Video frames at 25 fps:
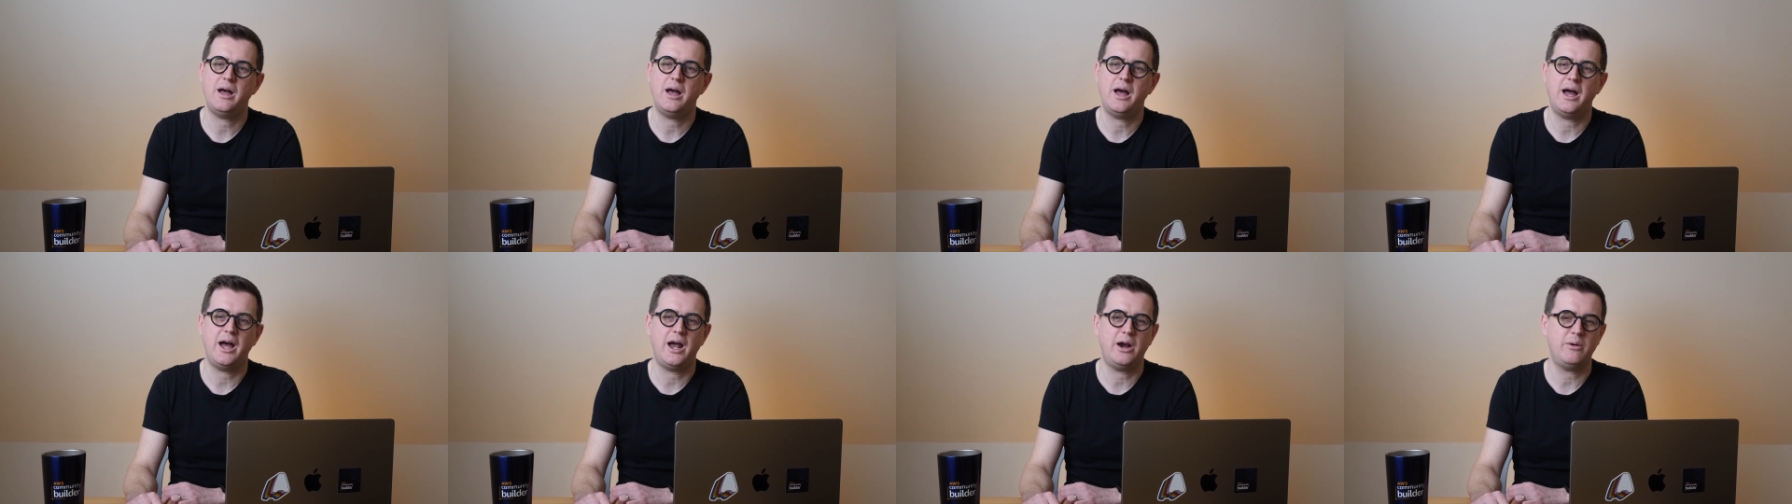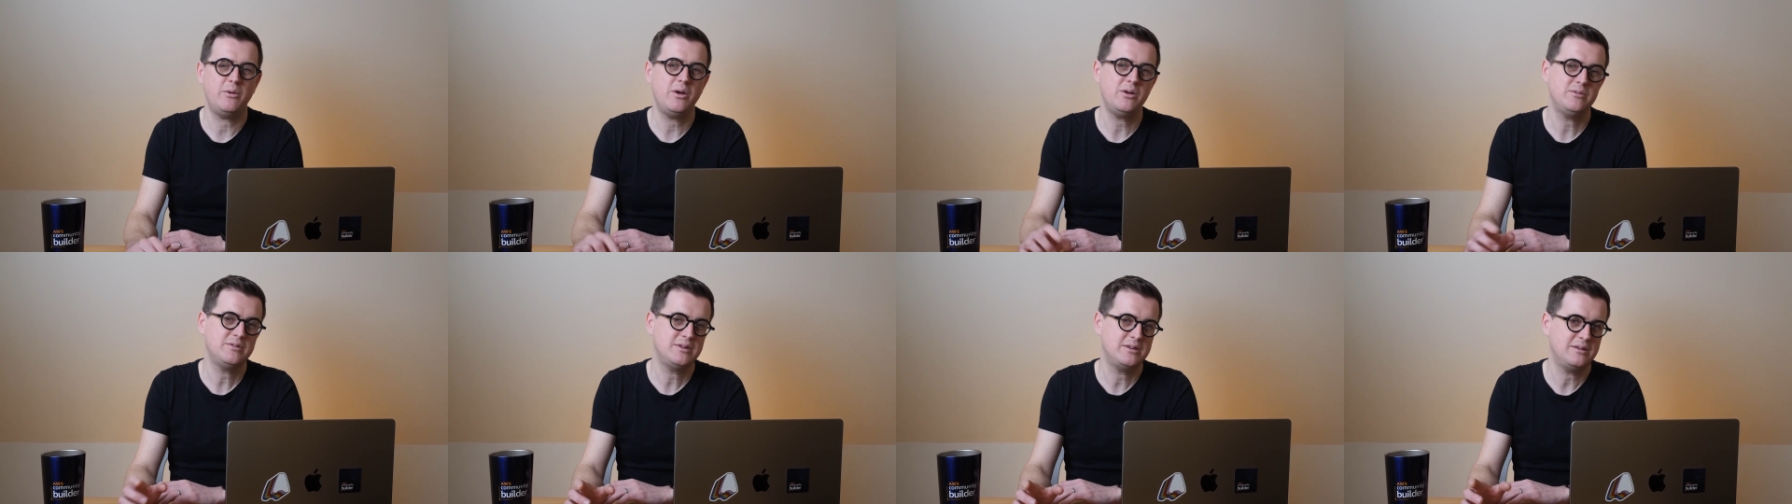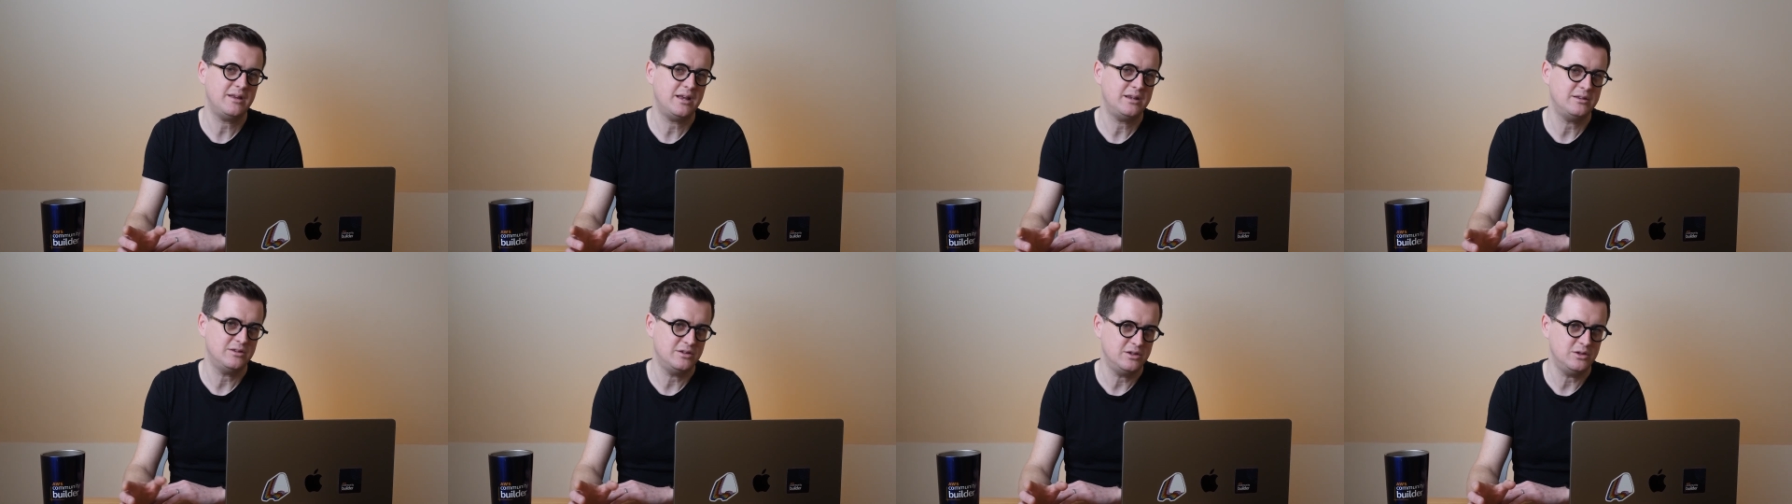around
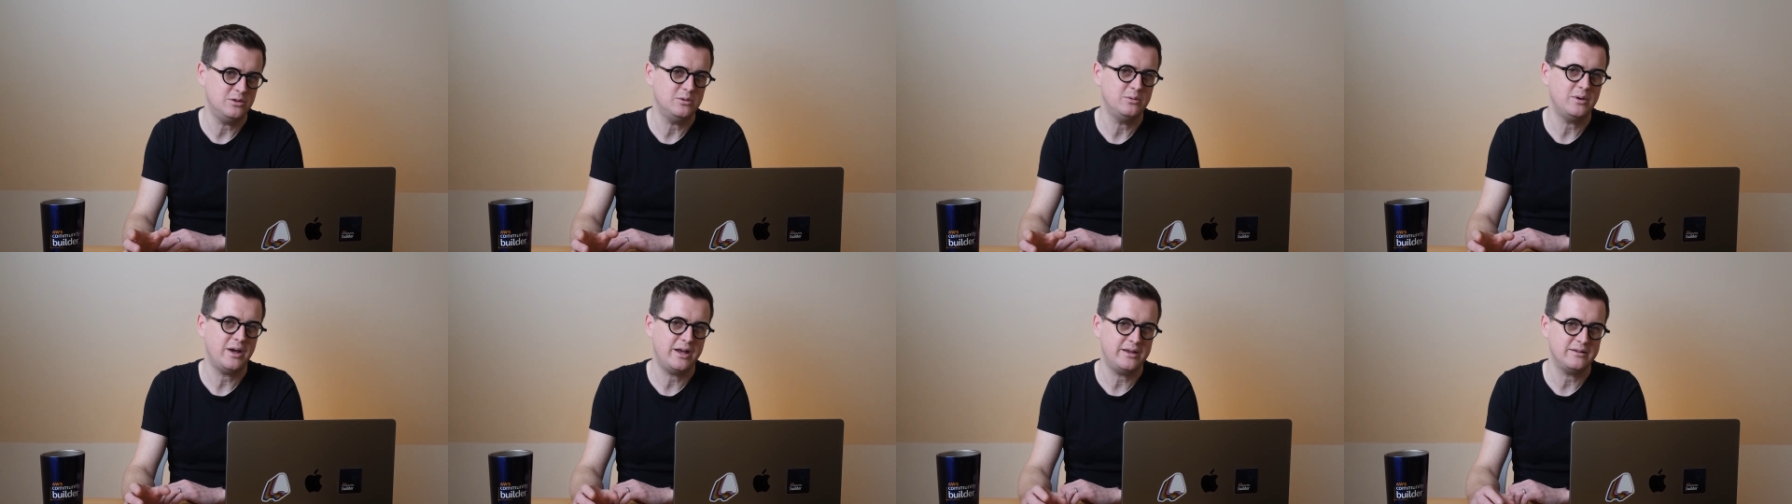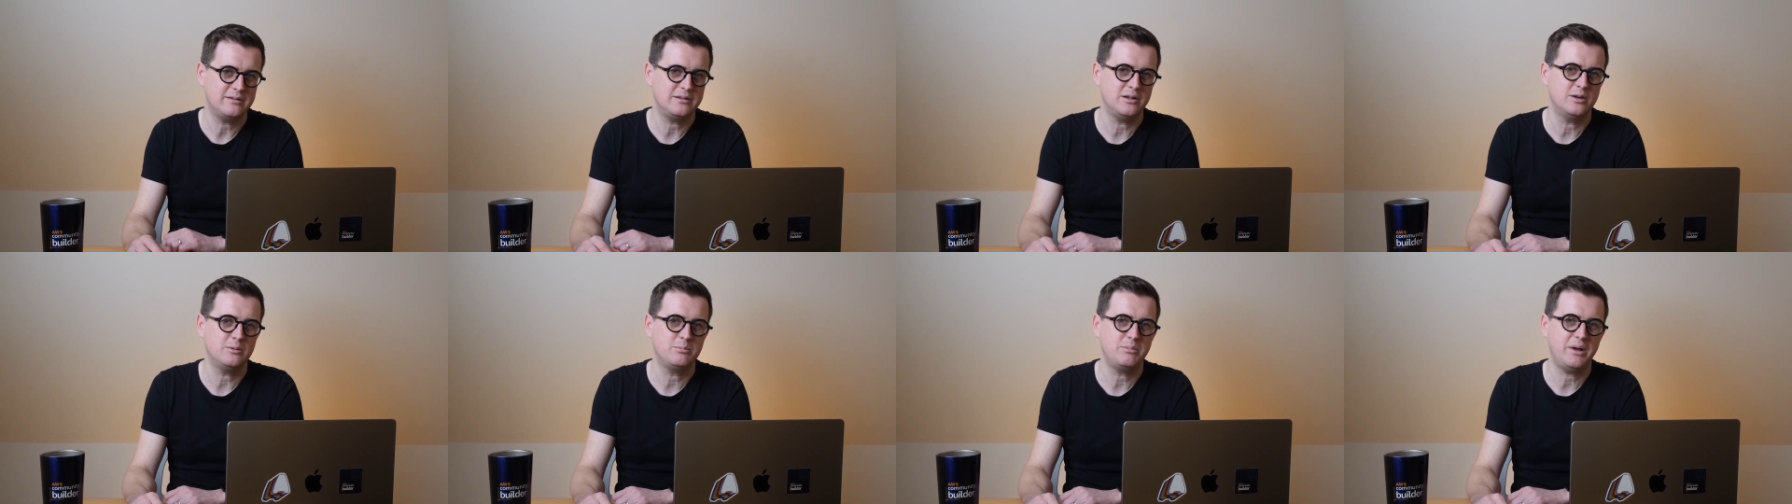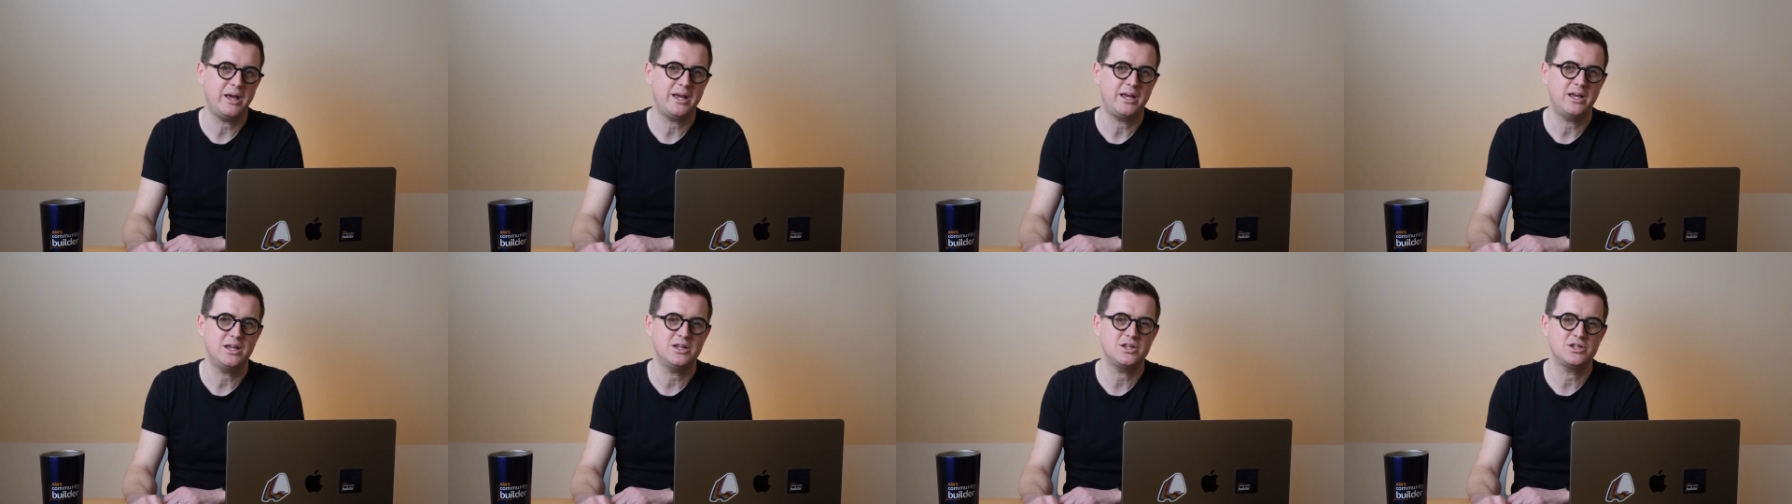that new slog
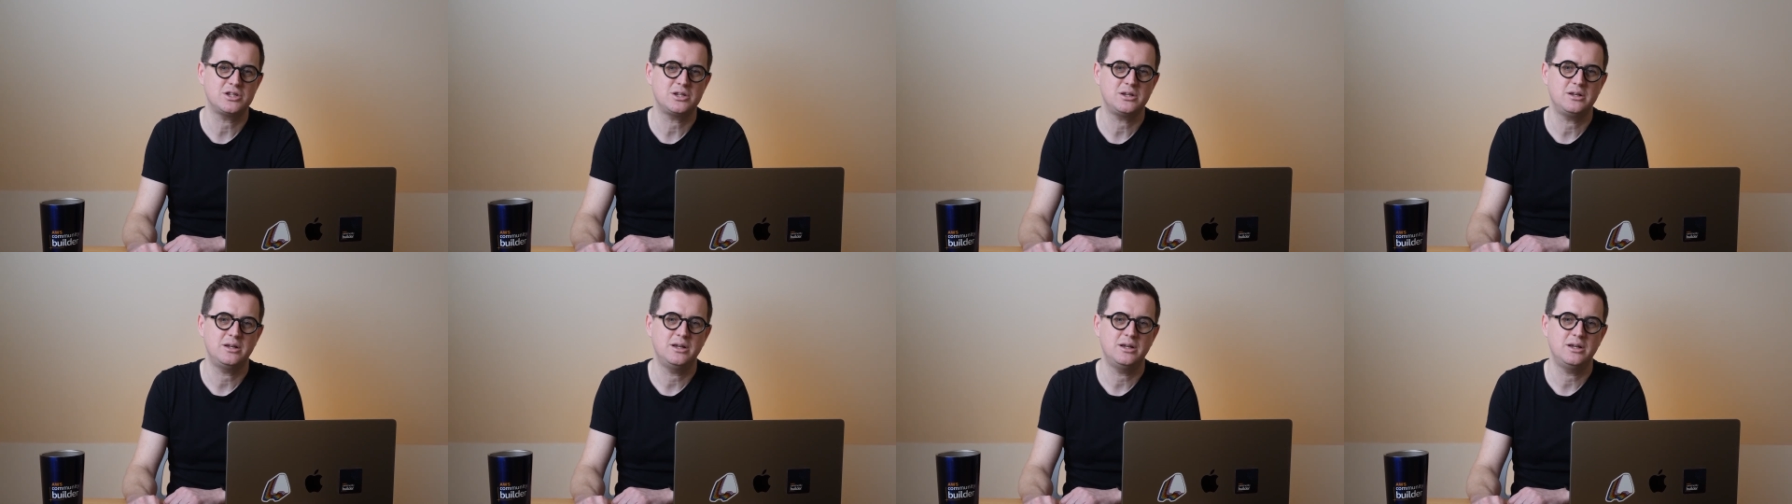package.